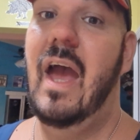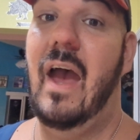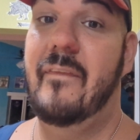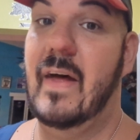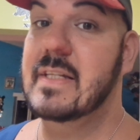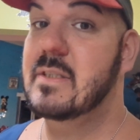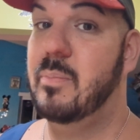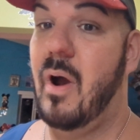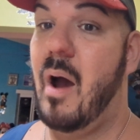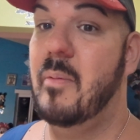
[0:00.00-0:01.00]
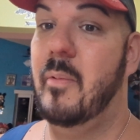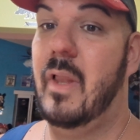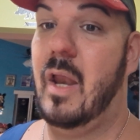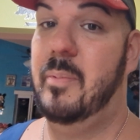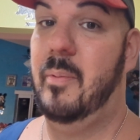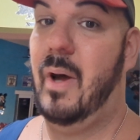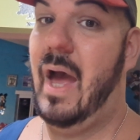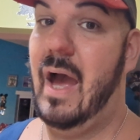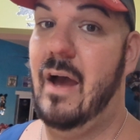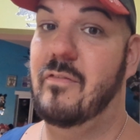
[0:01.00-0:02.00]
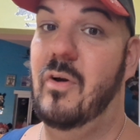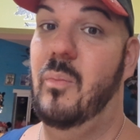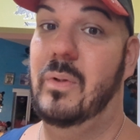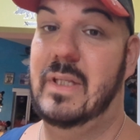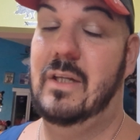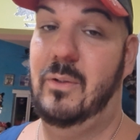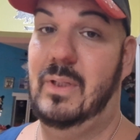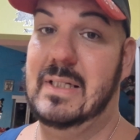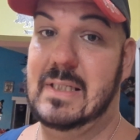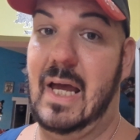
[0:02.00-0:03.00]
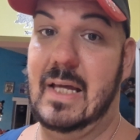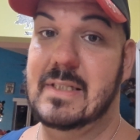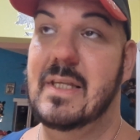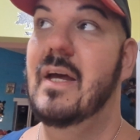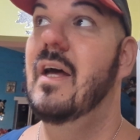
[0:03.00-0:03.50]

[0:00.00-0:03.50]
And that's the problem a lot of people have when they do these diets.